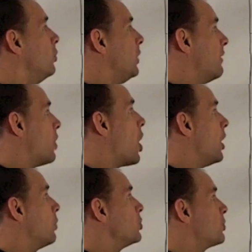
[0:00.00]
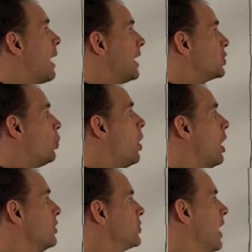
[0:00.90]
we have r equals minus
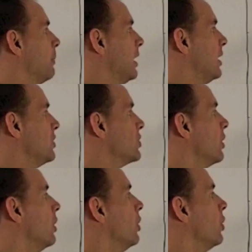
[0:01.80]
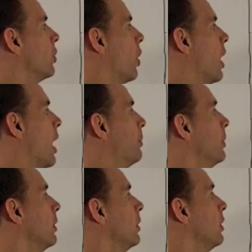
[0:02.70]
1, so that means go
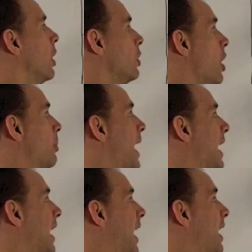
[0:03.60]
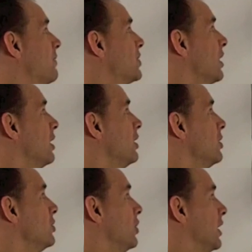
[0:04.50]
up along pi halves
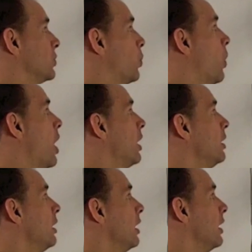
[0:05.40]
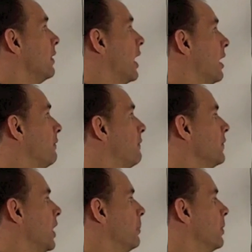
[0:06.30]
to get to 1, and then
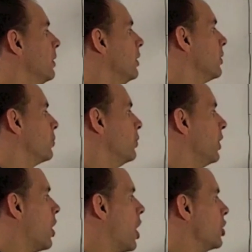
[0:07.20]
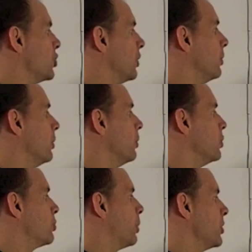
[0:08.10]
flip through the origin,
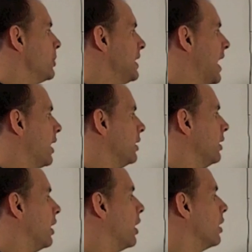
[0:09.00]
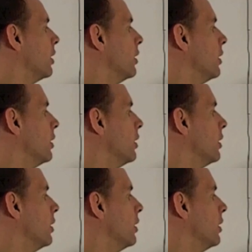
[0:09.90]
which brings me down here.